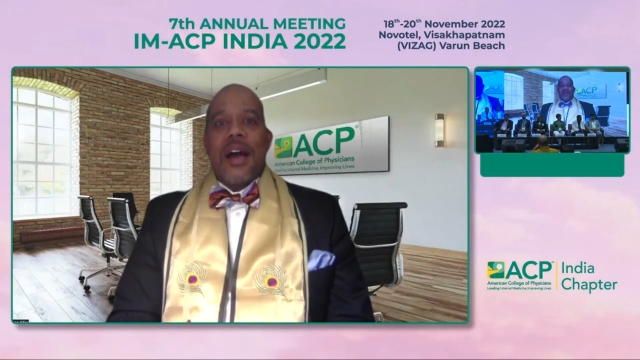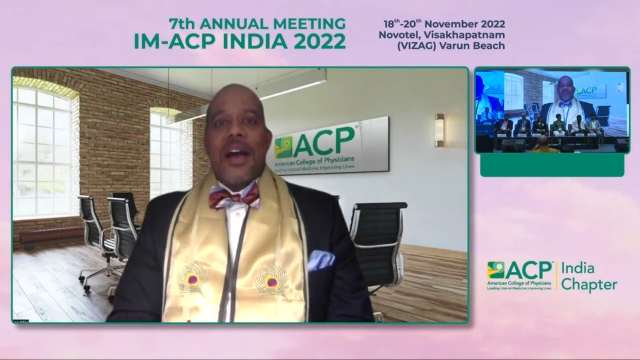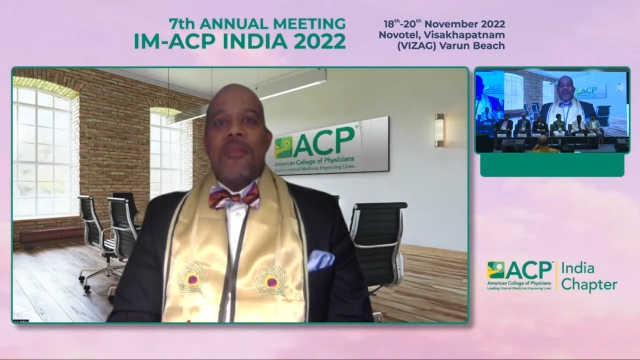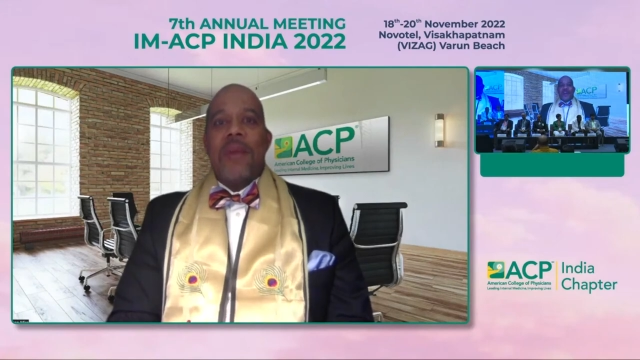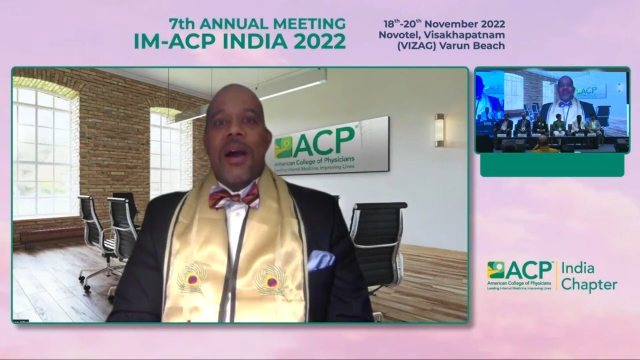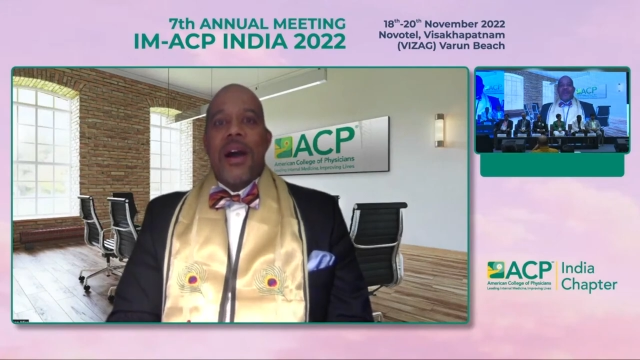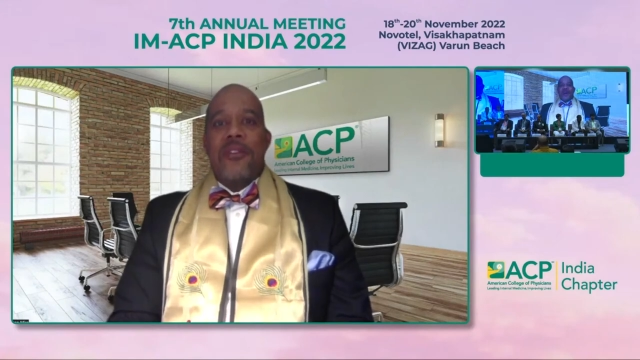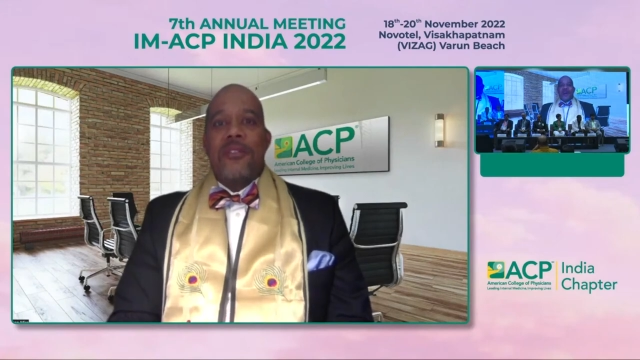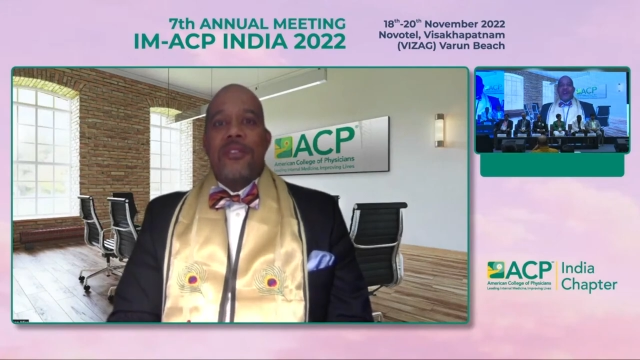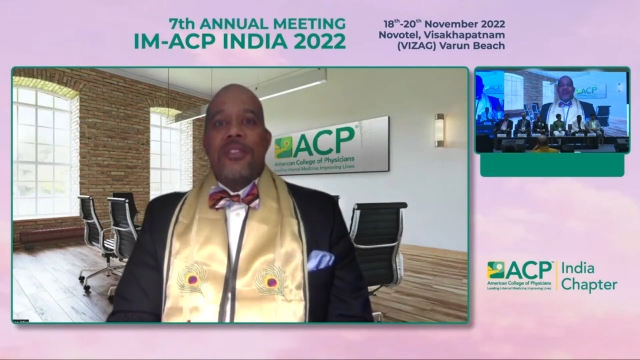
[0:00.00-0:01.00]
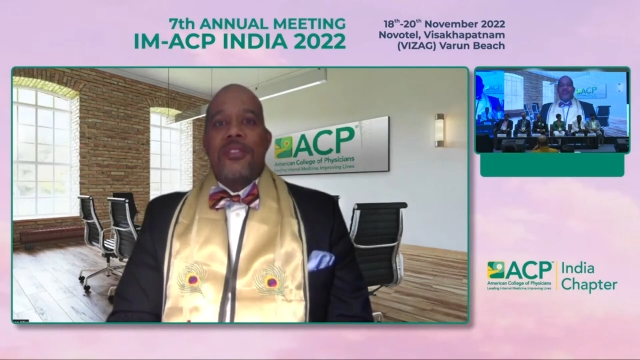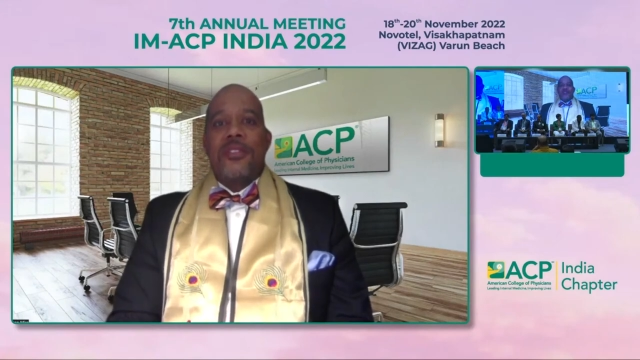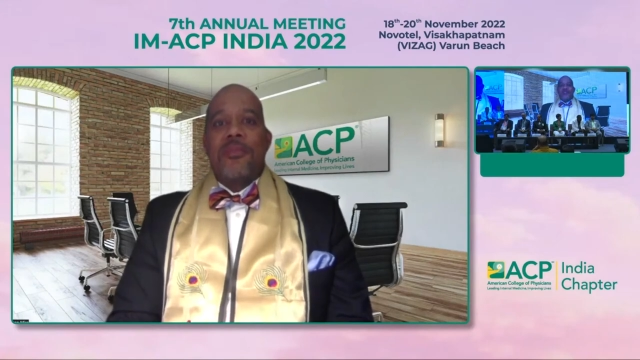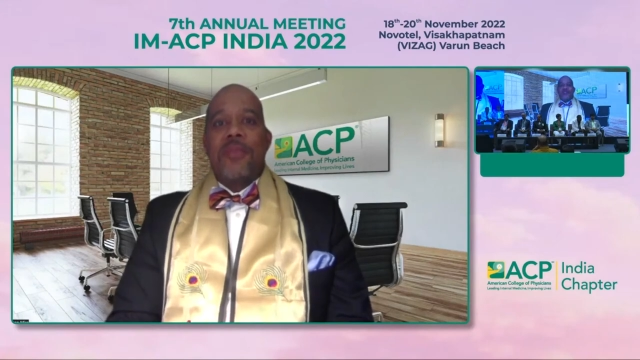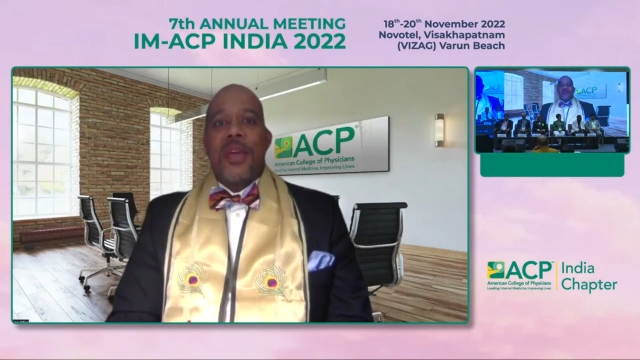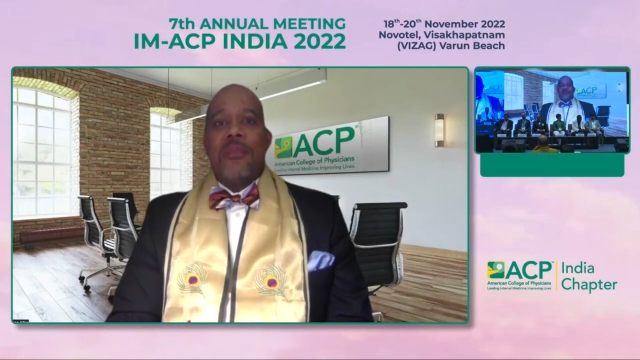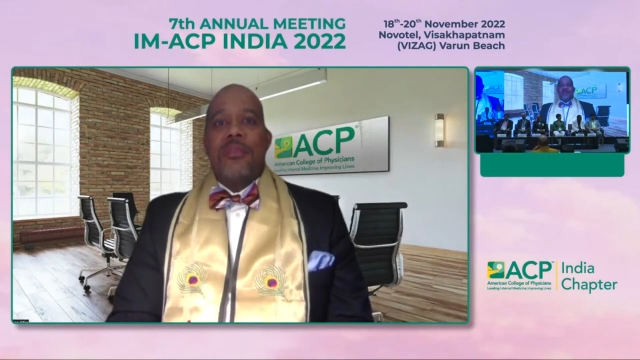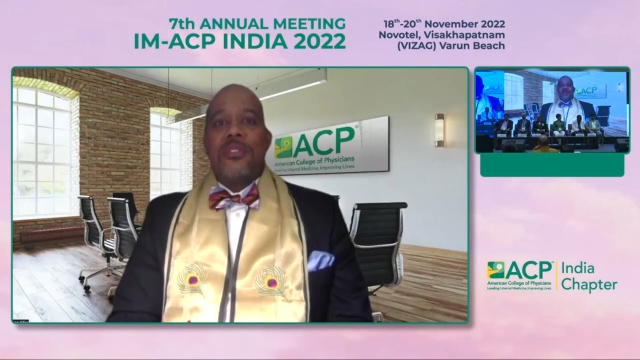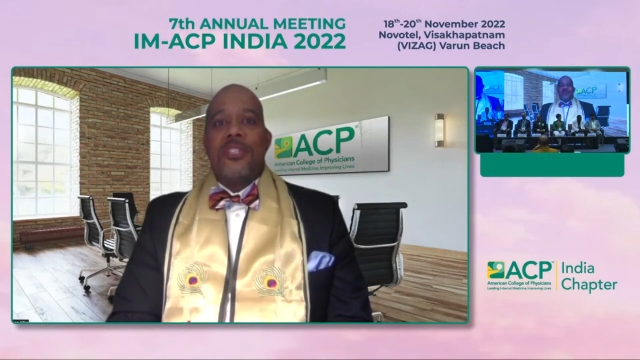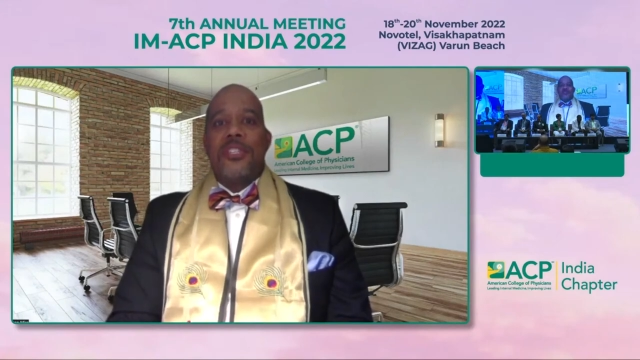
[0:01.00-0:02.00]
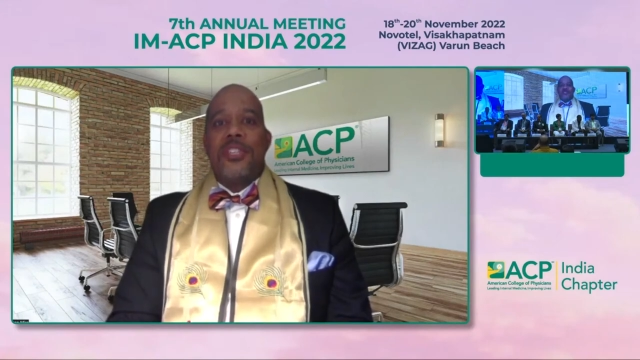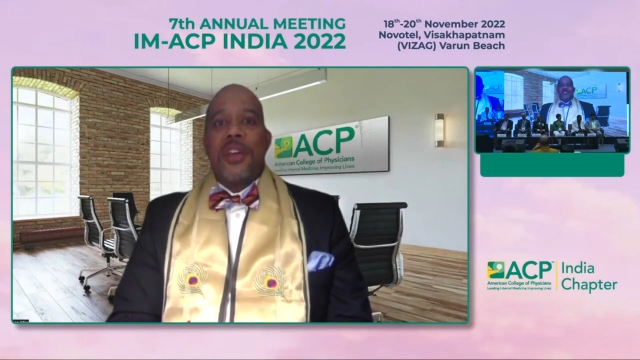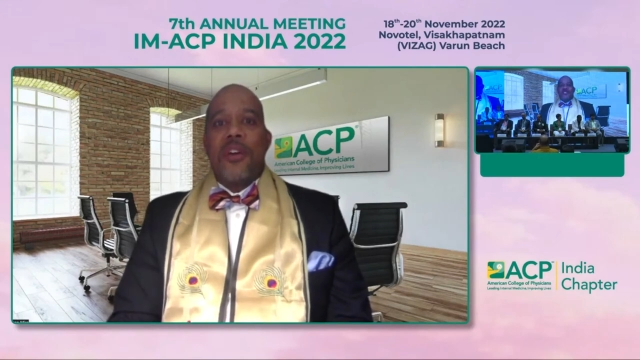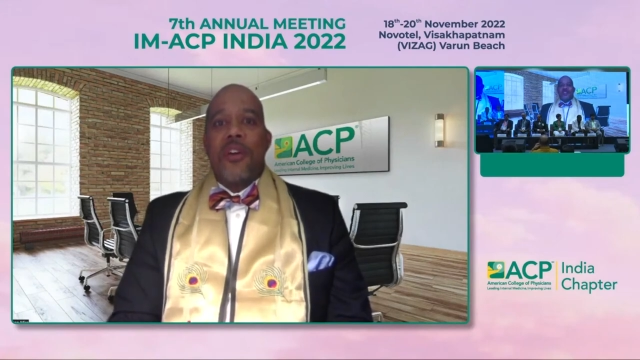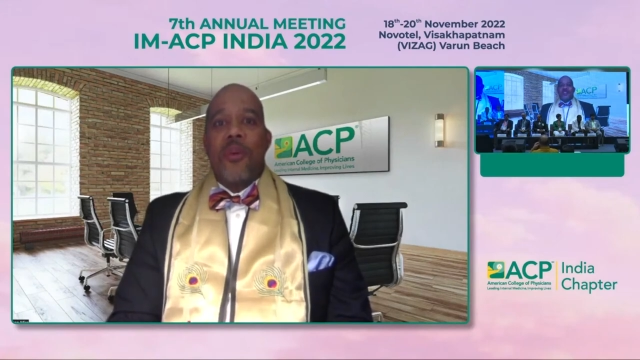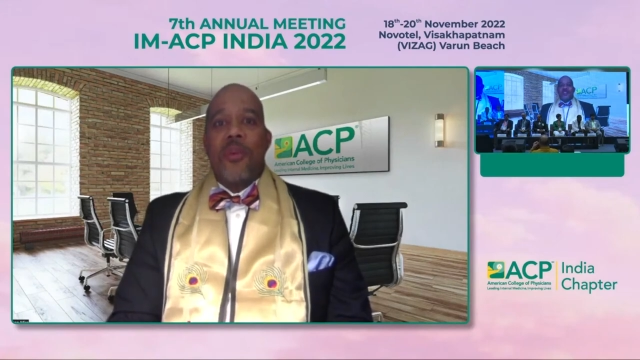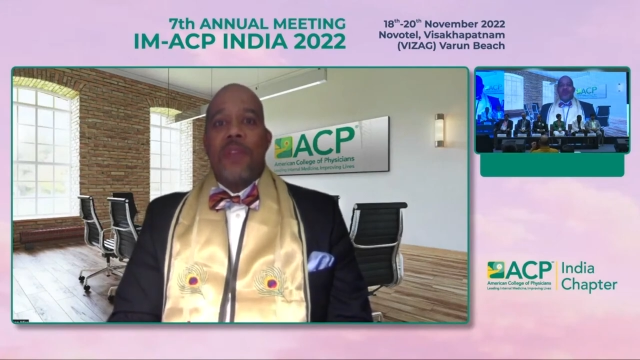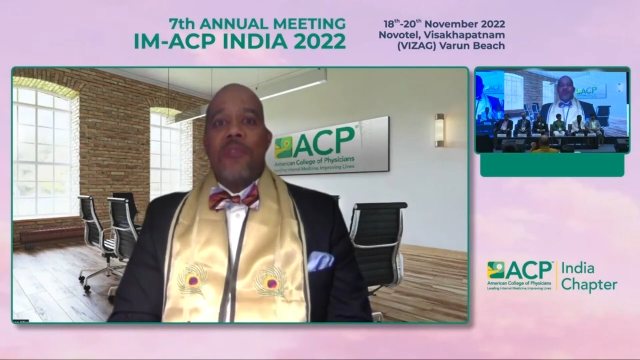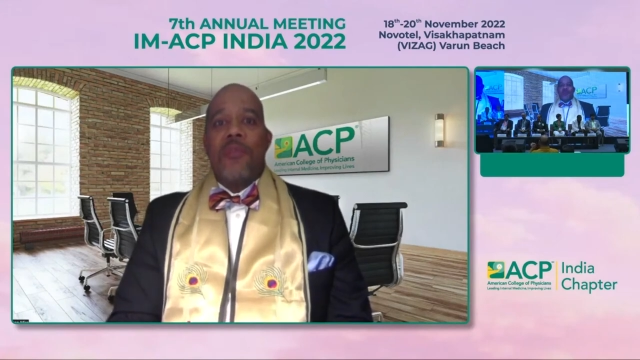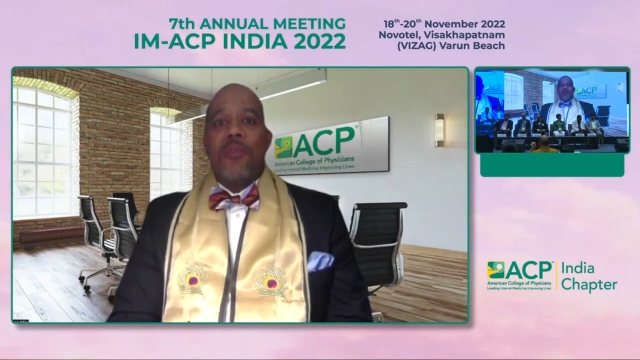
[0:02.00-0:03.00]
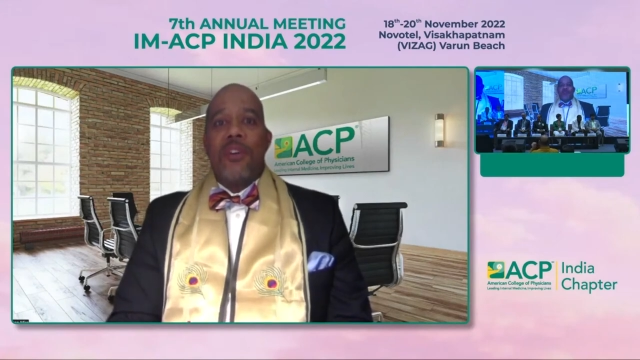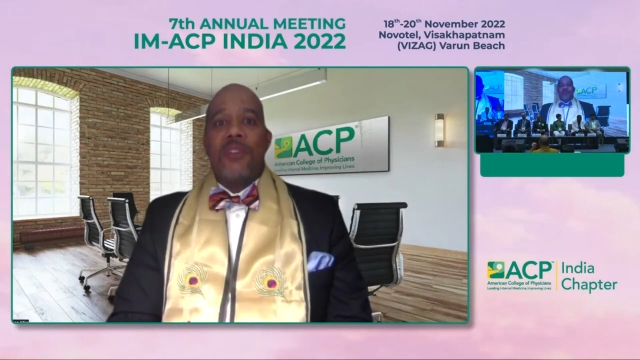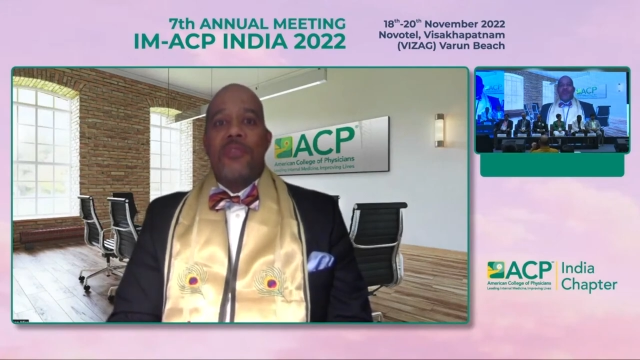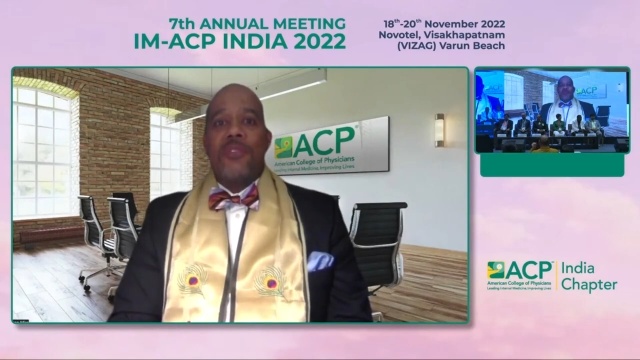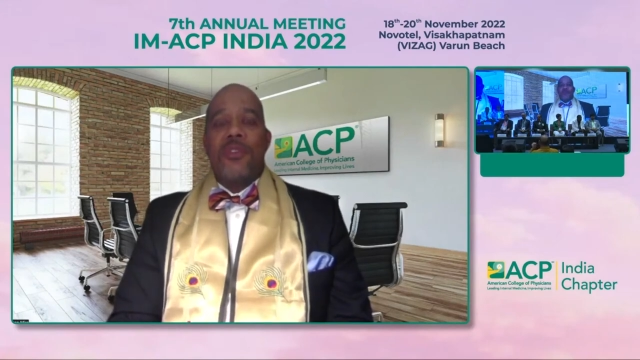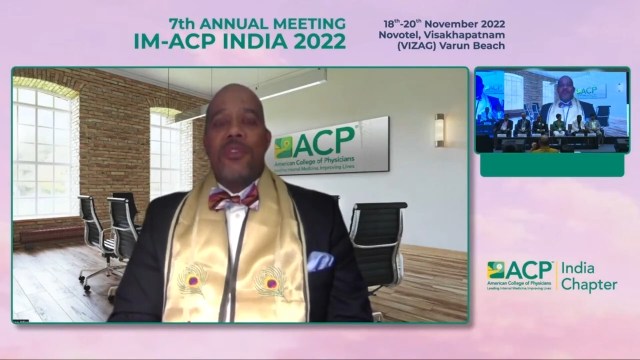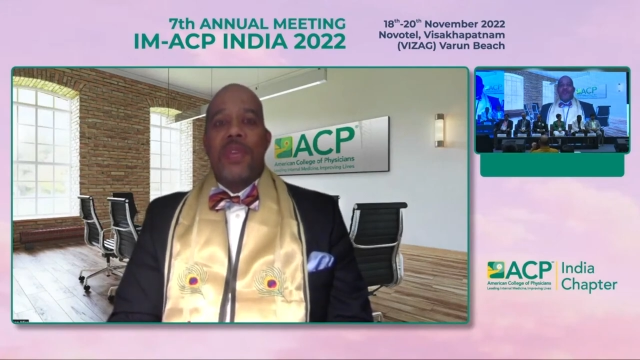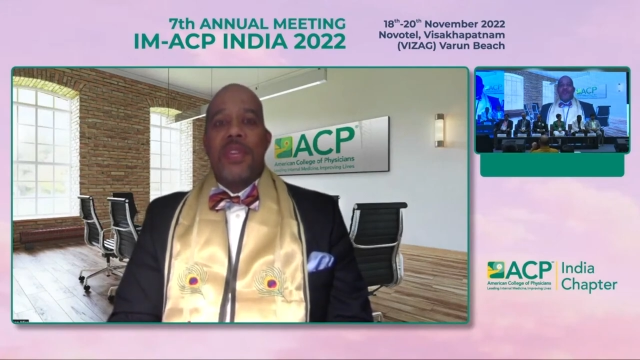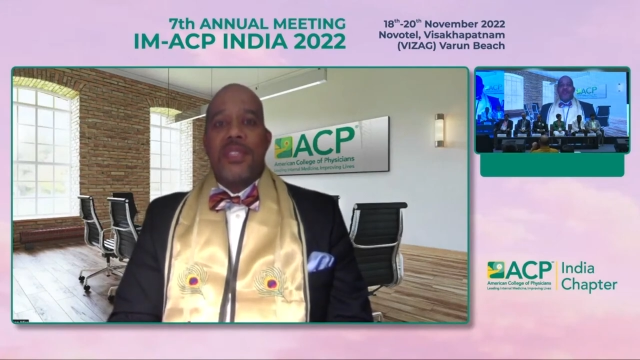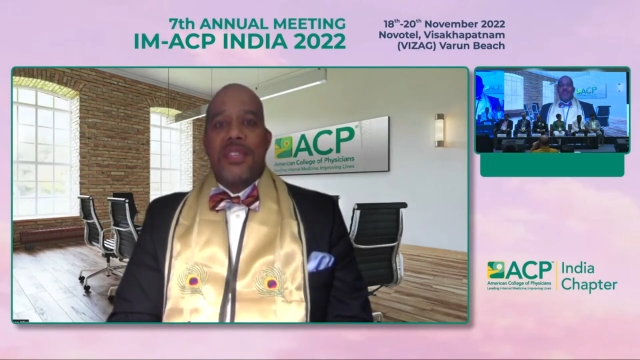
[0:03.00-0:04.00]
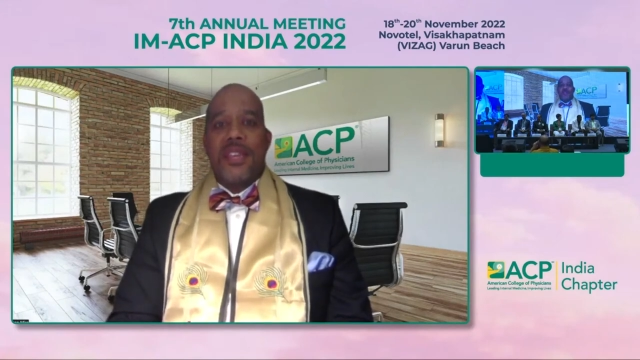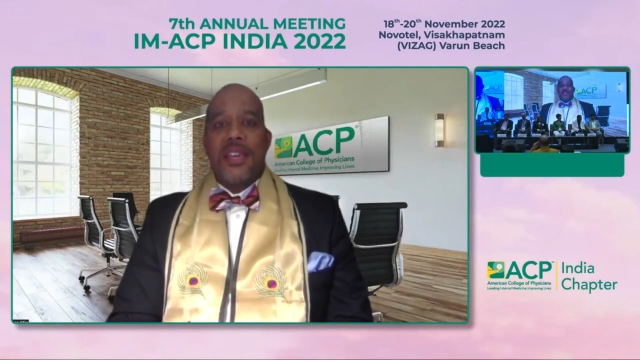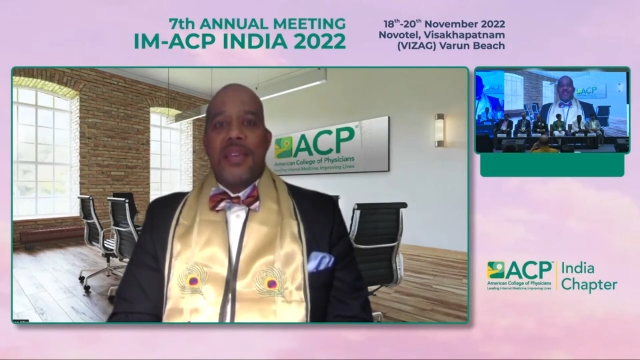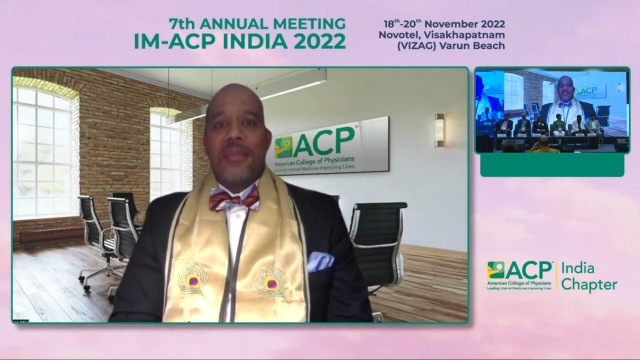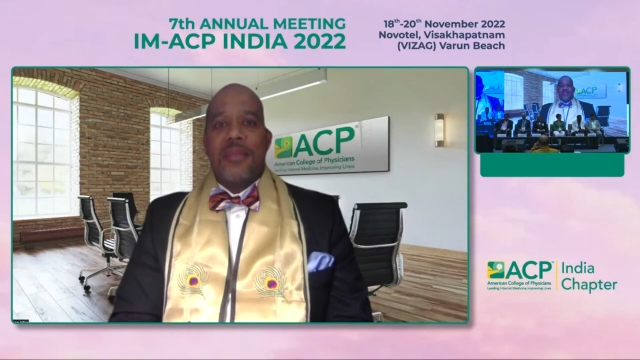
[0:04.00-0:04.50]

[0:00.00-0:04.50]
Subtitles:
I am honored to be able to share opening remarks for your meeting today.